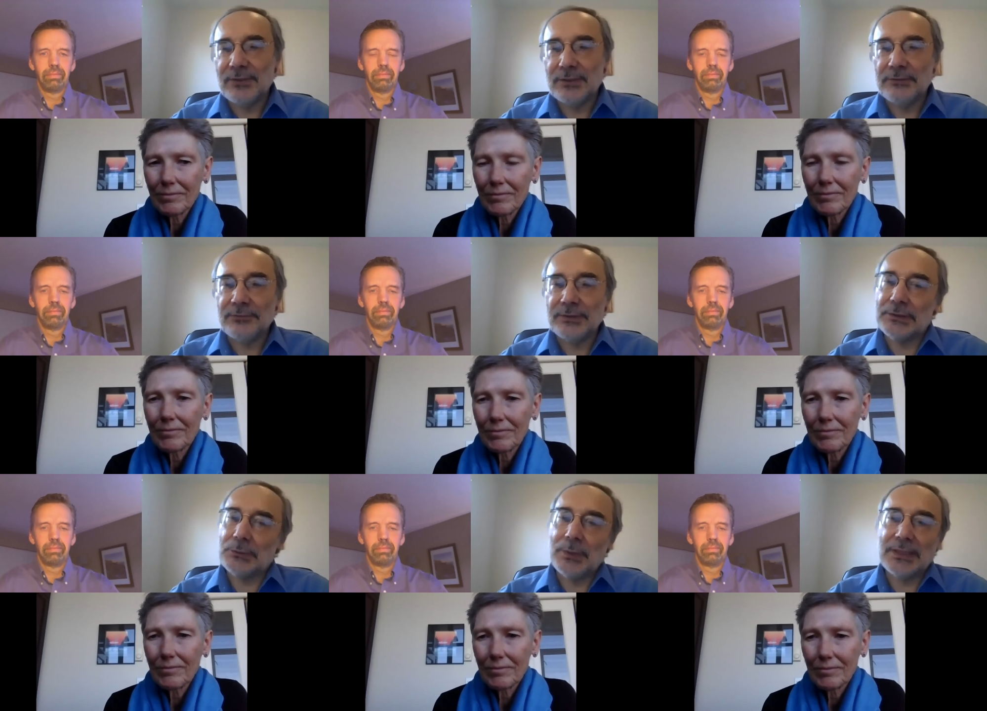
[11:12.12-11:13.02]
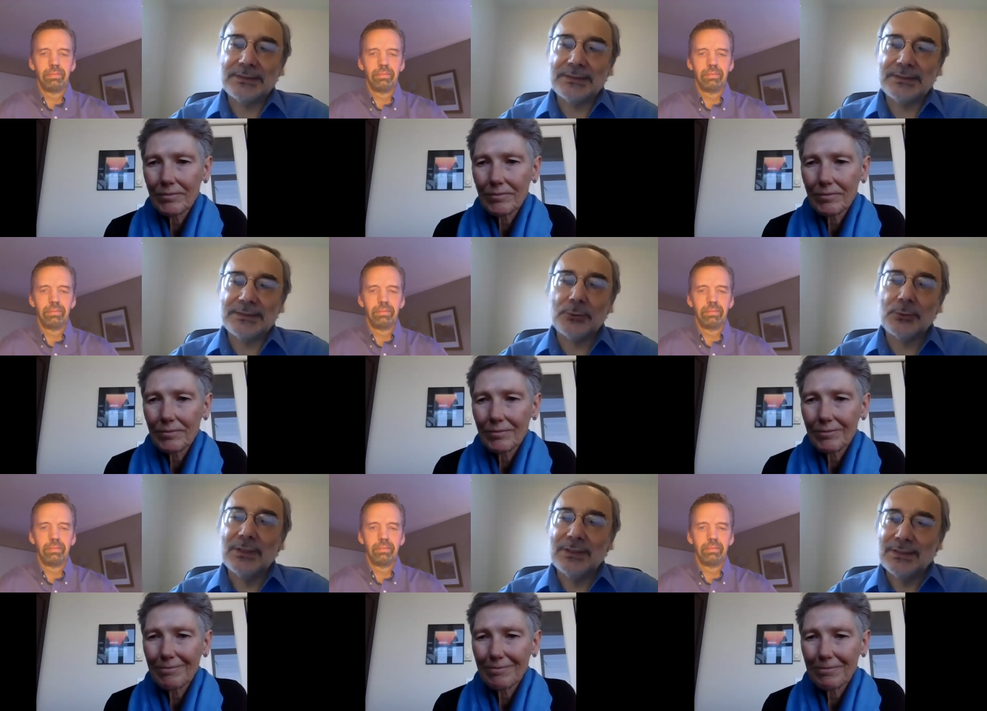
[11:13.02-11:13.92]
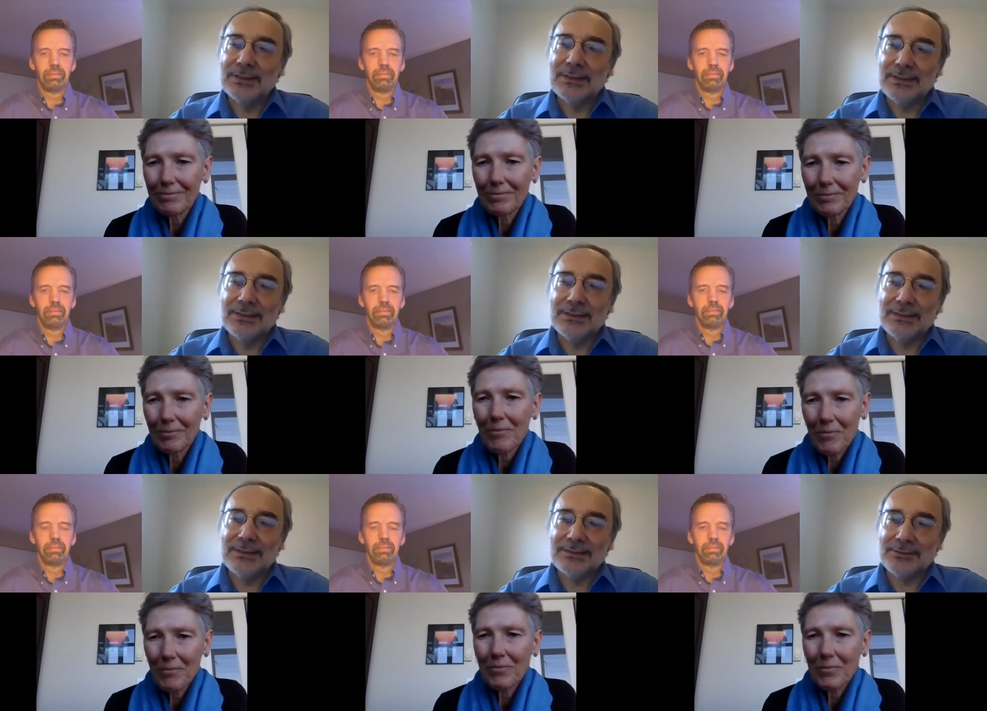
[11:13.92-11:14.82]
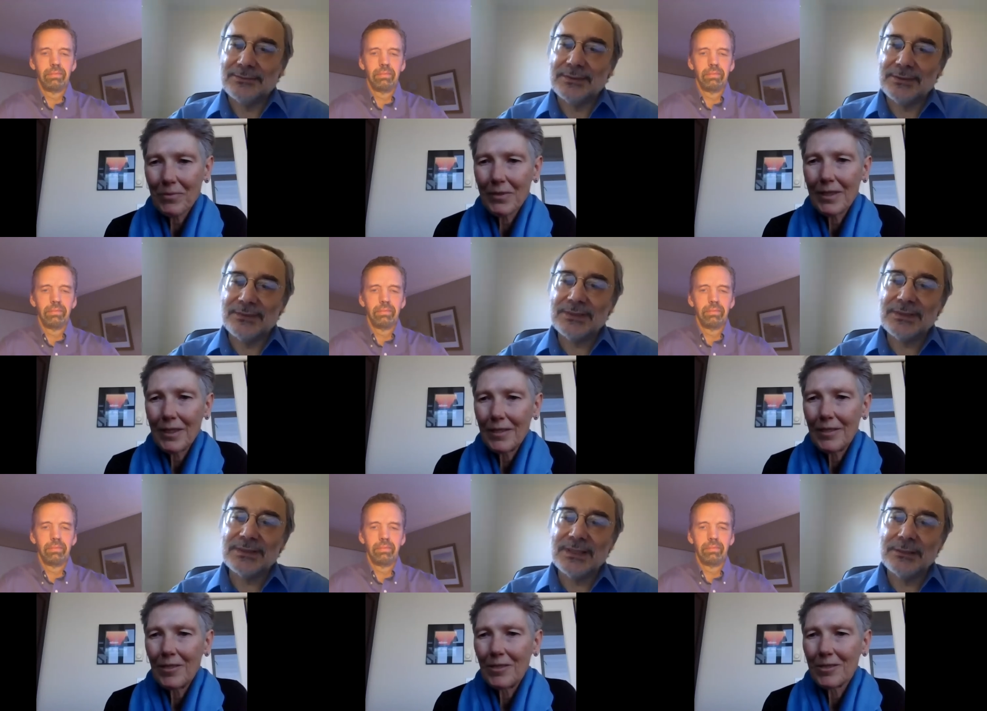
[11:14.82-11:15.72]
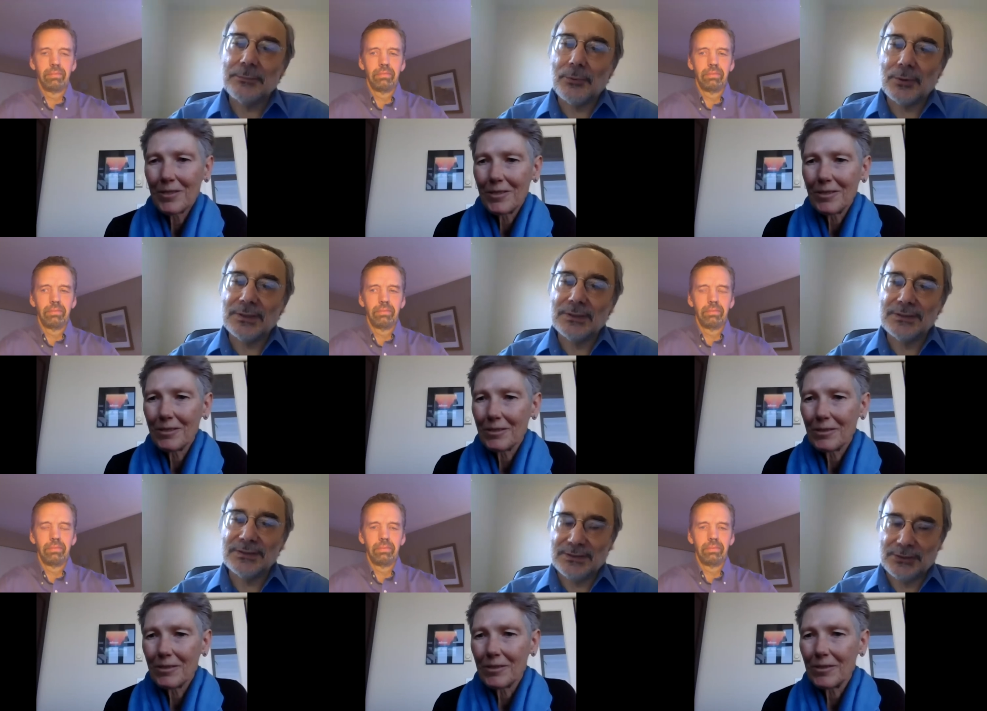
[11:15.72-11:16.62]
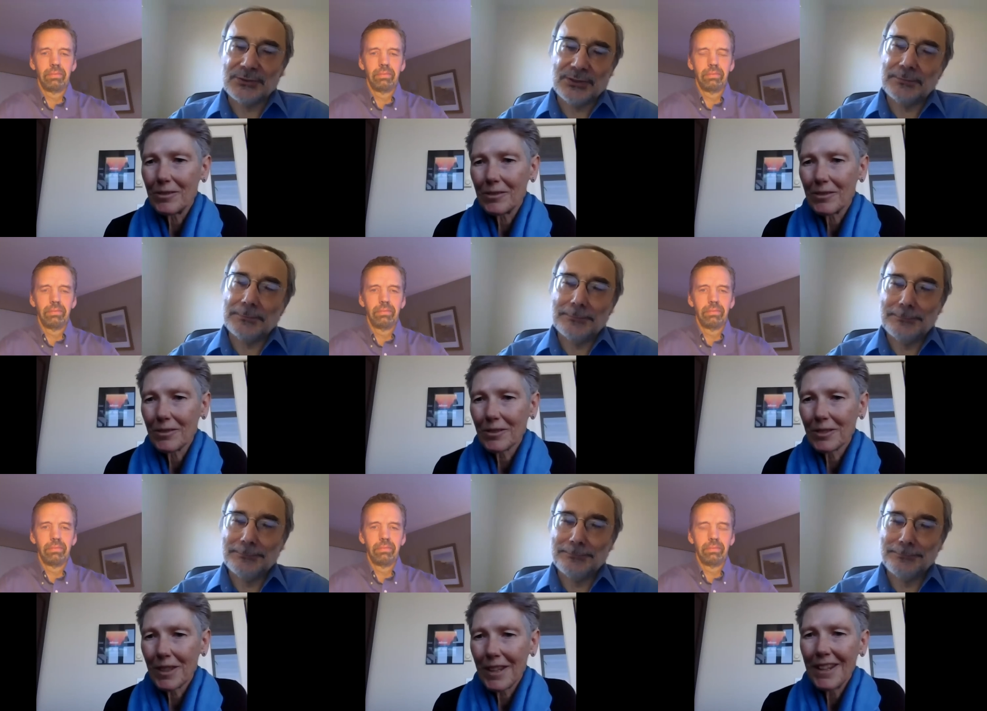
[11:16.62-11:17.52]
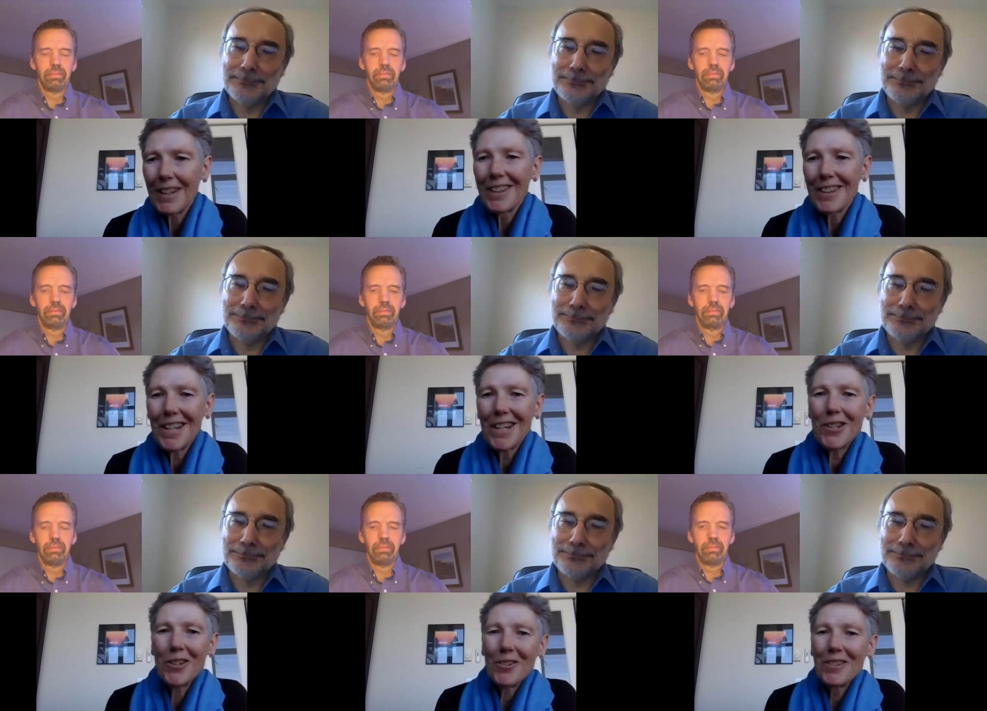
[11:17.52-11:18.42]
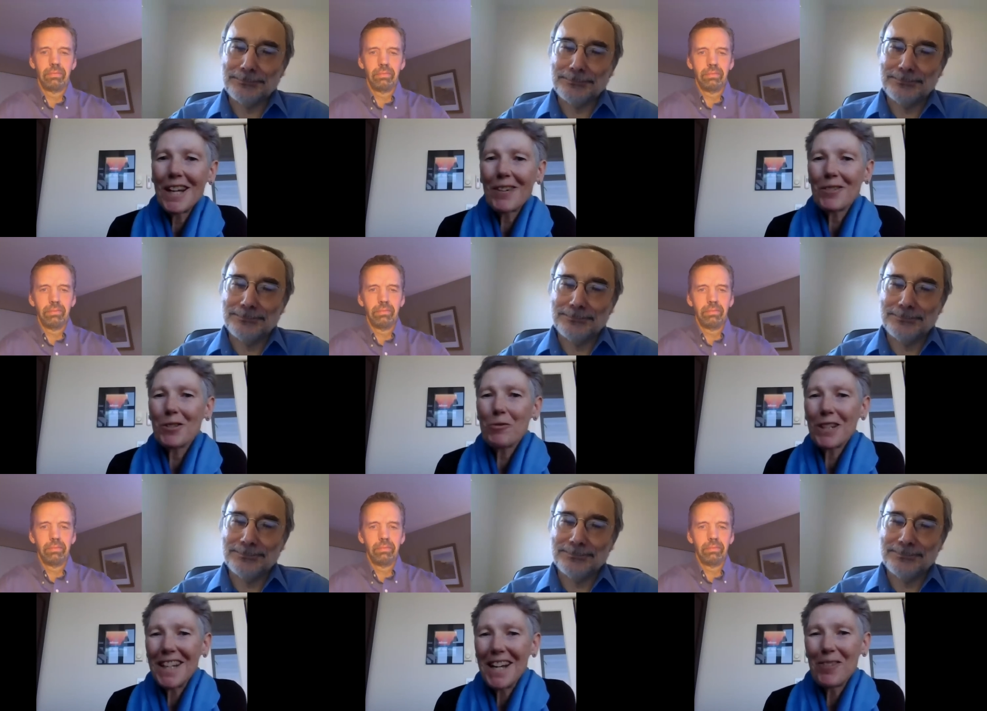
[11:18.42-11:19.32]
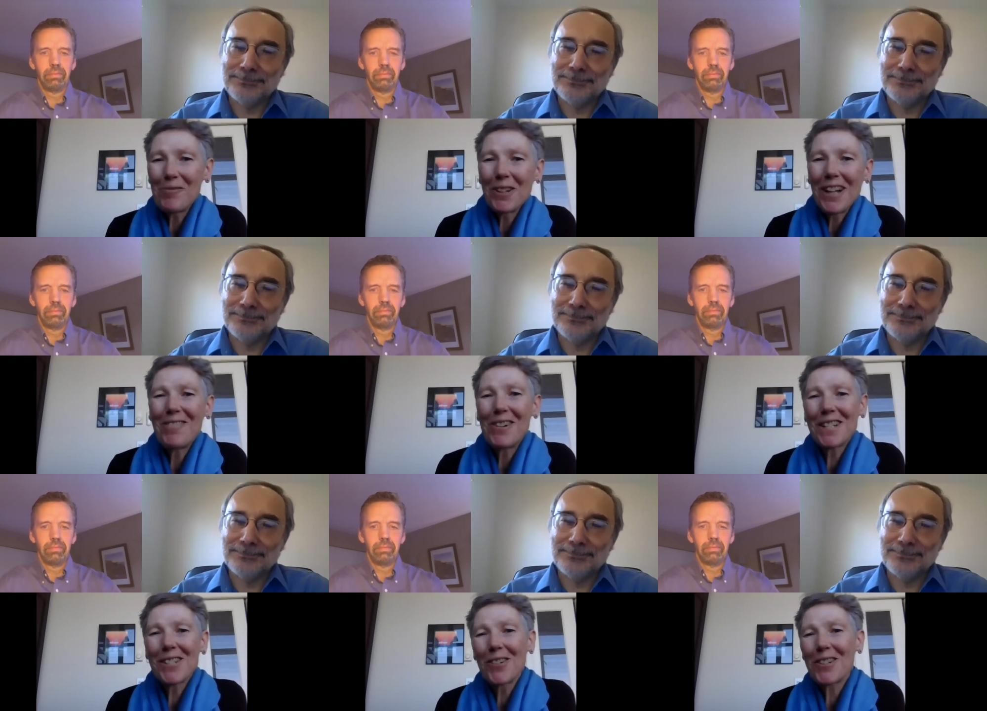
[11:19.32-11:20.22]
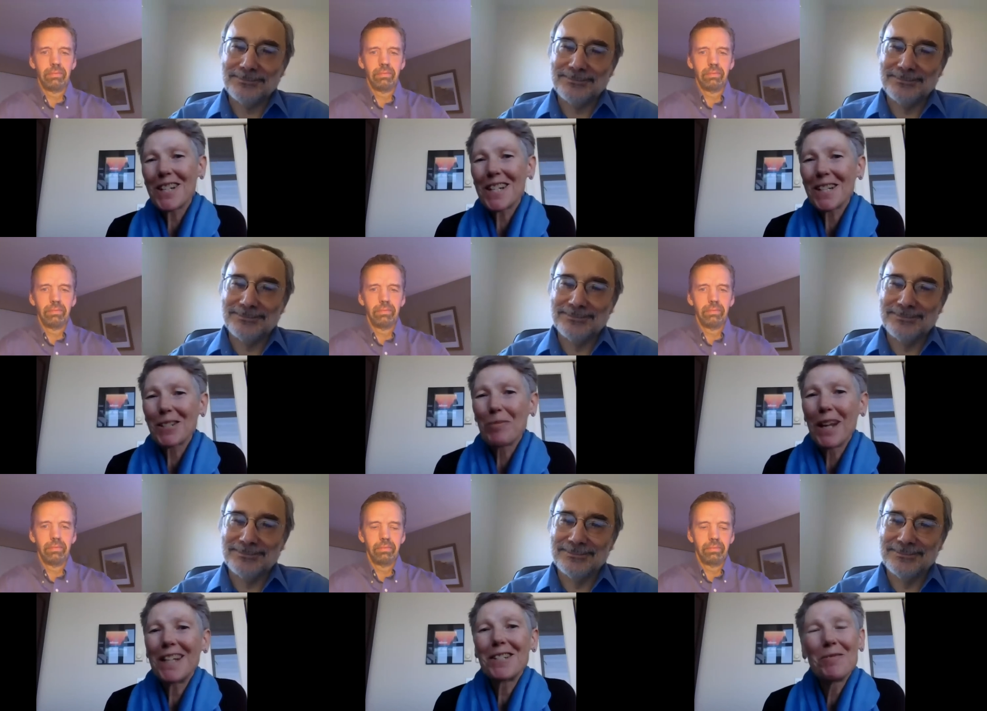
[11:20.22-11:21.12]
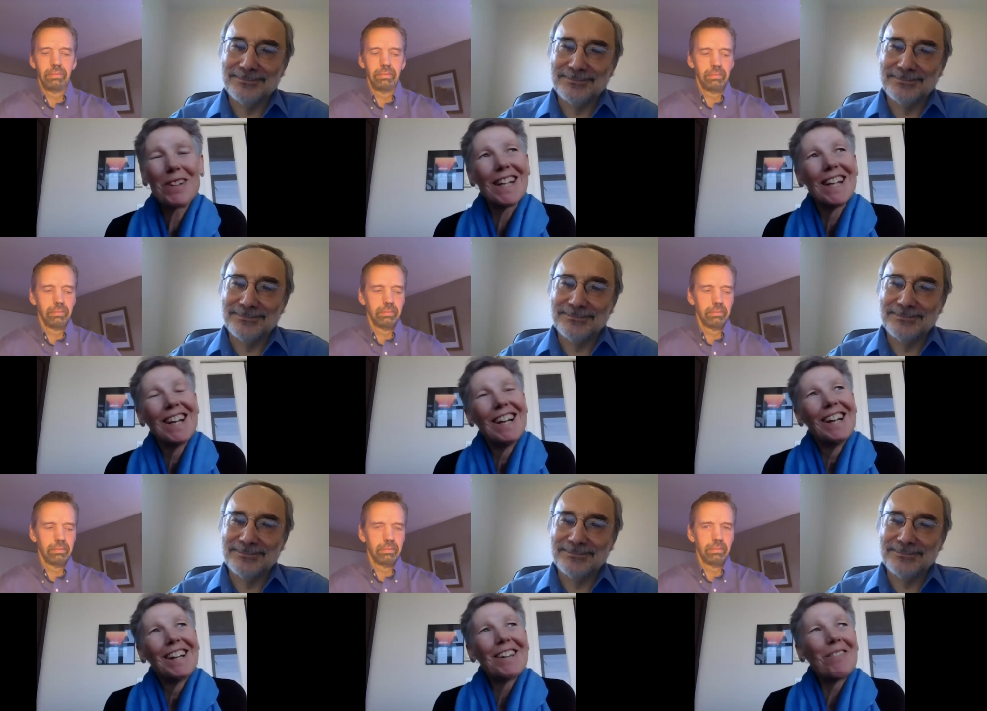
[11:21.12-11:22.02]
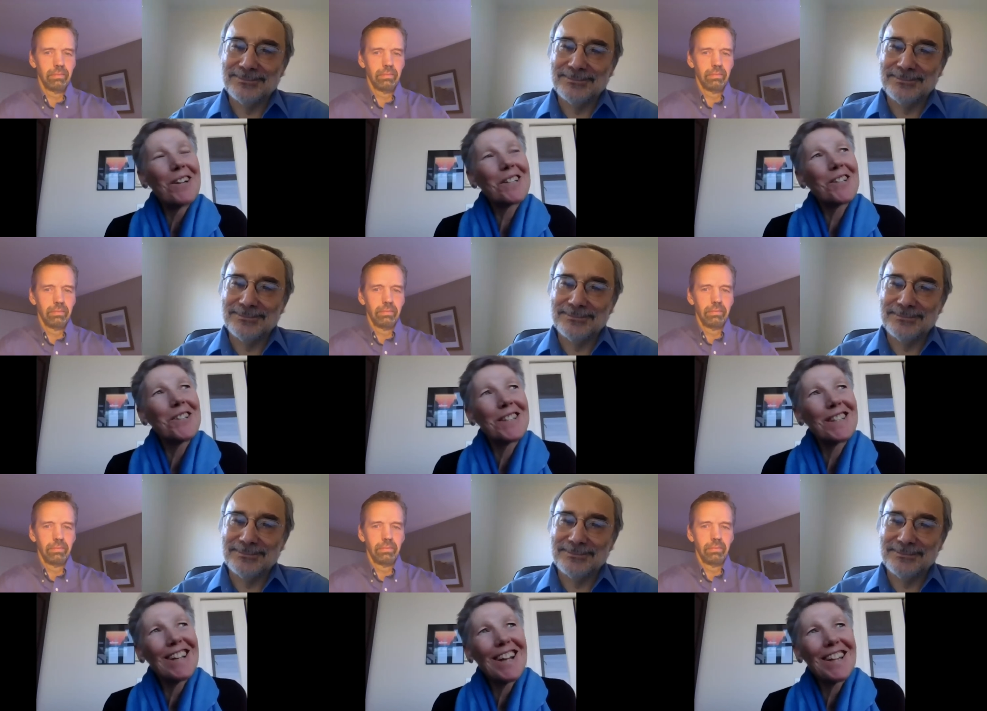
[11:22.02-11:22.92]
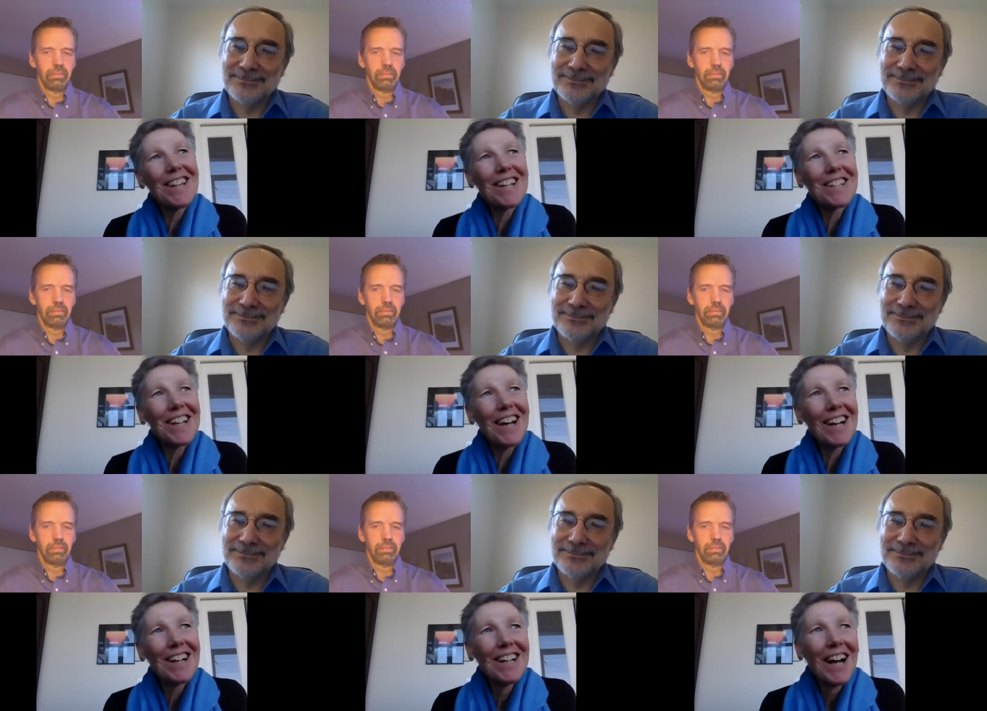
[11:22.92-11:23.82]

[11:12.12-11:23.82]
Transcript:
Speaker 1: in different ways. So, uh, those, so this is an important distinction.
Speaker 2: Thank you. That was really helpful. I once heard it explained to me that one could say that uh,